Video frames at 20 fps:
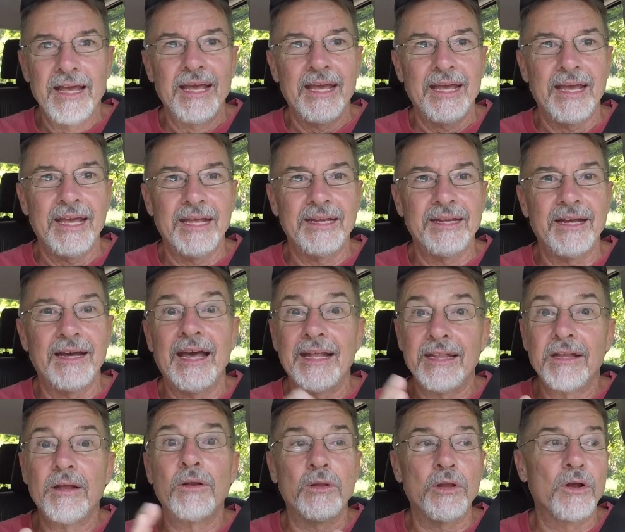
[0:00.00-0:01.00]
and
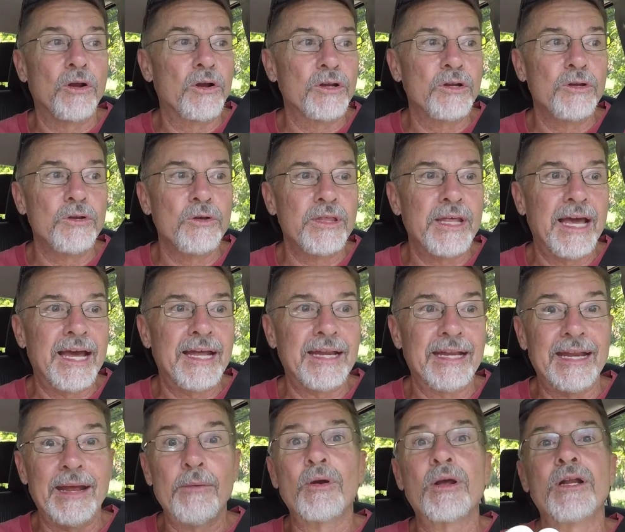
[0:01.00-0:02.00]
they're going to do that.
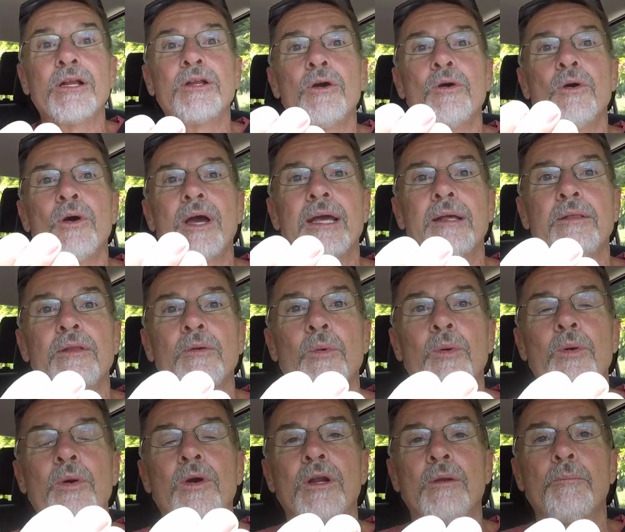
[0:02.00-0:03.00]
And they were going
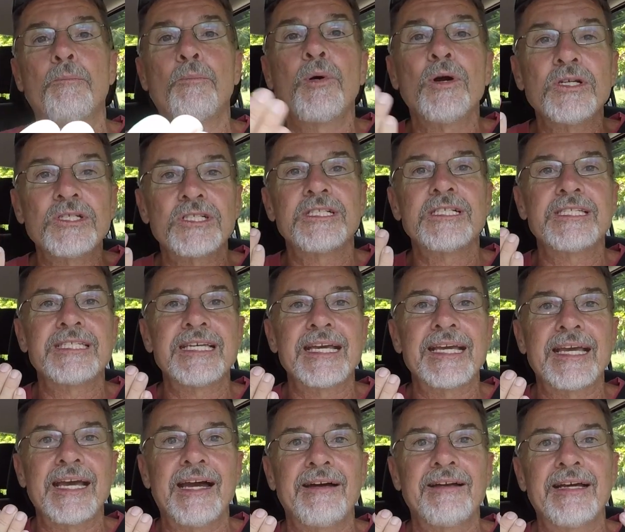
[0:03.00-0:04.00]
to push the
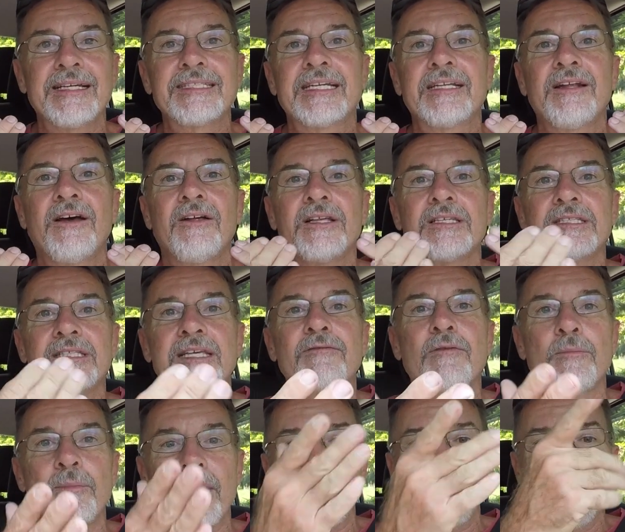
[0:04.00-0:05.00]
sink out. I said, no, let's leave
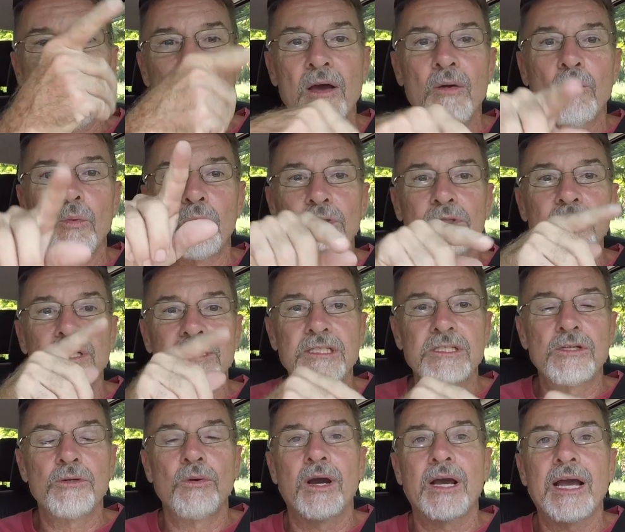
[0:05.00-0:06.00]
it back. We'll just
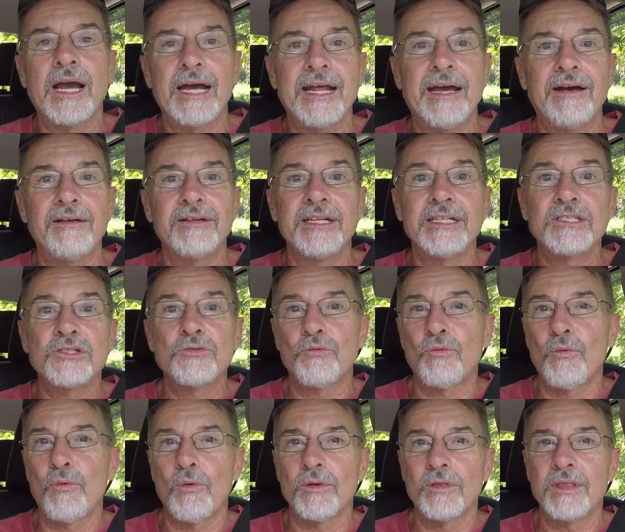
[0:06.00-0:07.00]
do a cutout niche
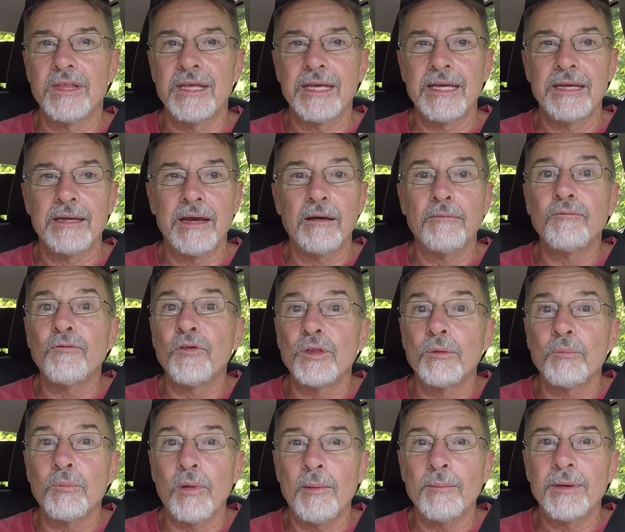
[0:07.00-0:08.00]
for
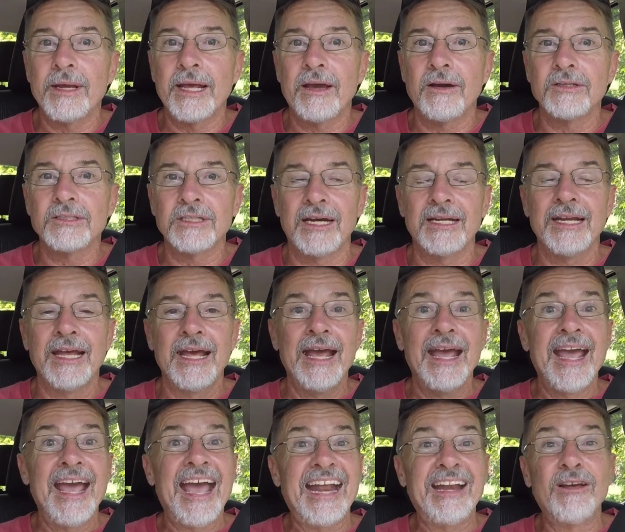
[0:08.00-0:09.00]
the plumbing that goes on,
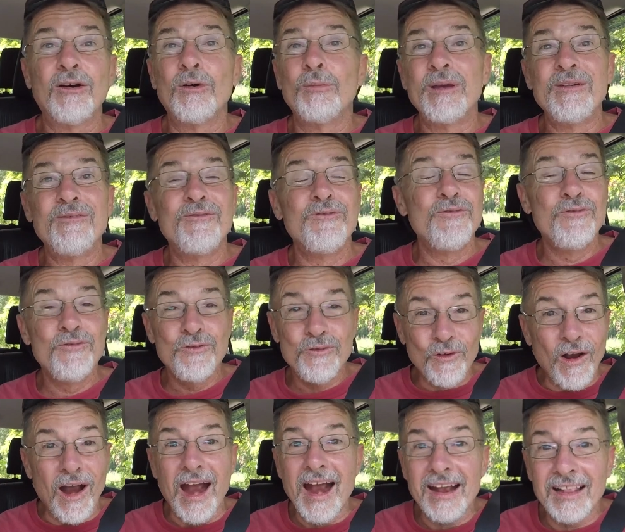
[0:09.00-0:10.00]
and there'll be
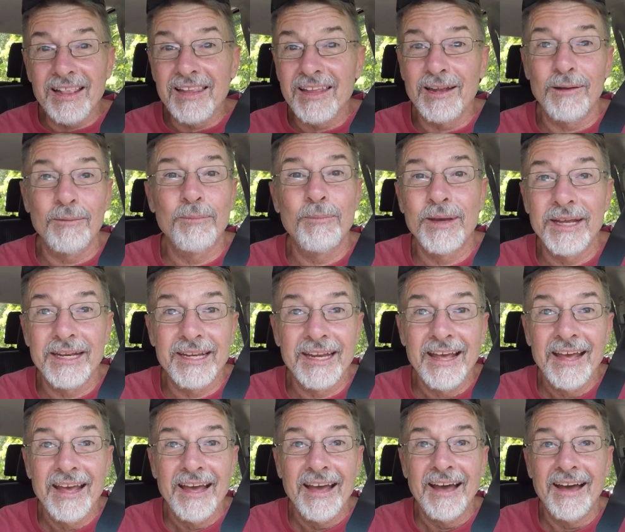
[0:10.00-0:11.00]
very little bit
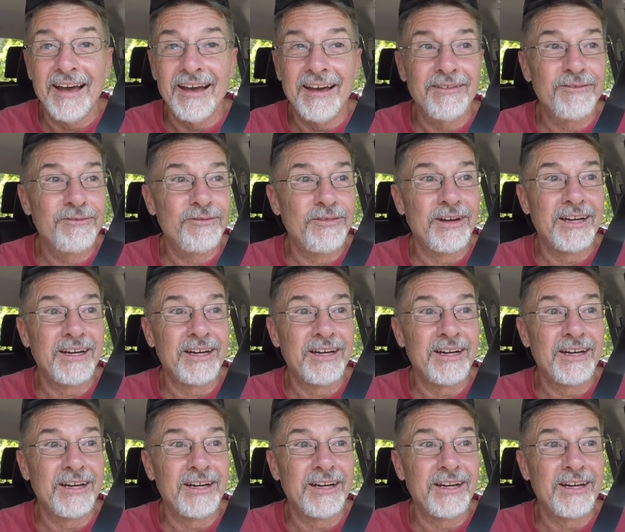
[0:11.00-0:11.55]
of